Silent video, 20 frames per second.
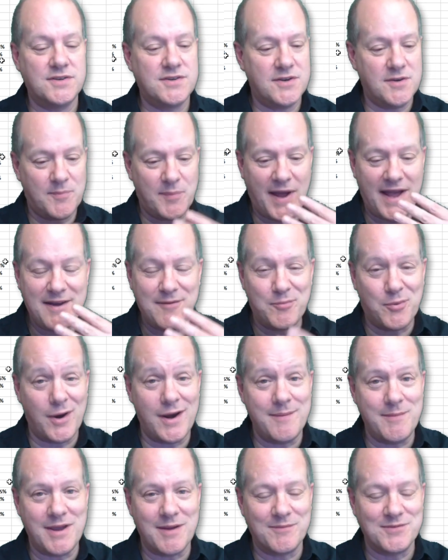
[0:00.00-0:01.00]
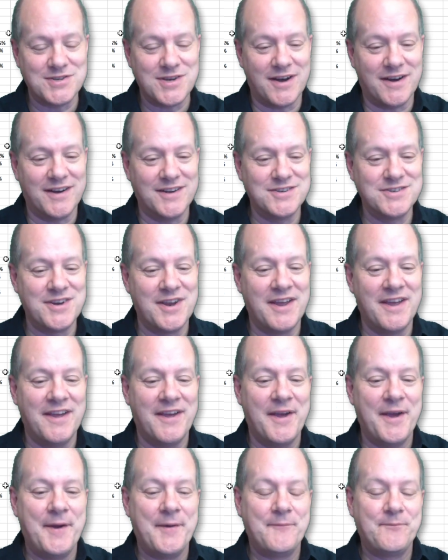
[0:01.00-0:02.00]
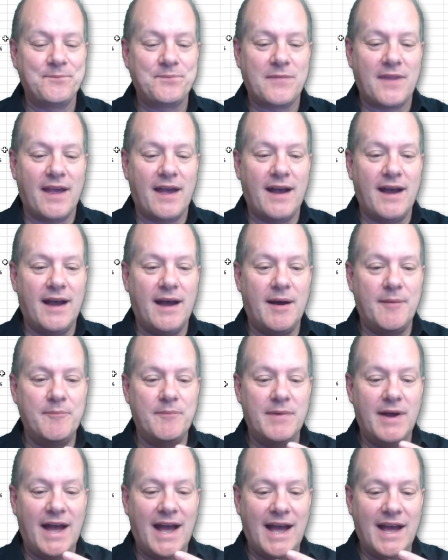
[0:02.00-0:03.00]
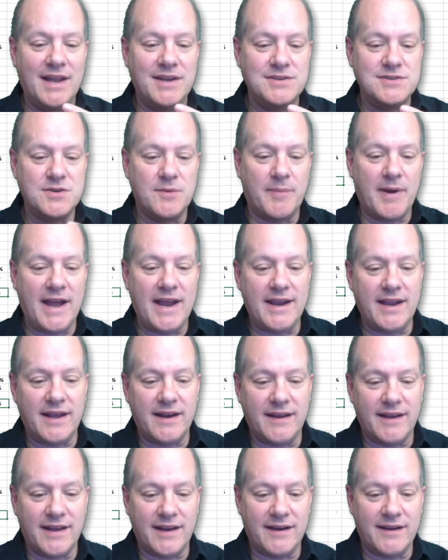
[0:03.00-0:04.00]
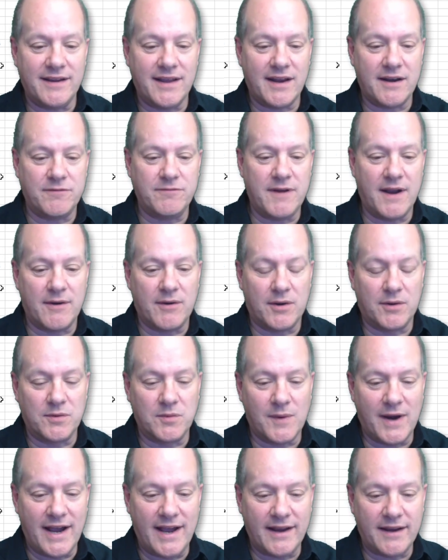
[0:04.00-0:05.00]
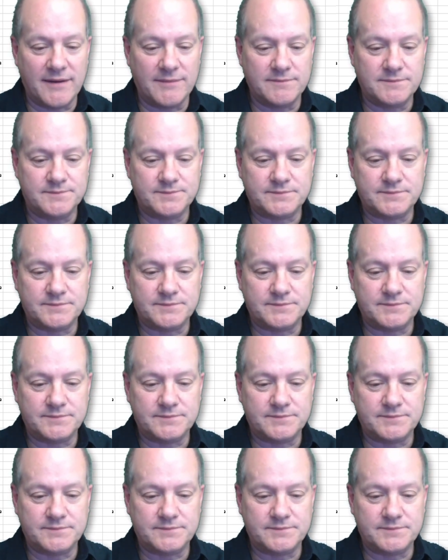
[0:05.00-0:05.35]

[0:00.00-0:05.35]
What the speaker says: you're paying premium charge, and you're paying it at a fair old whack.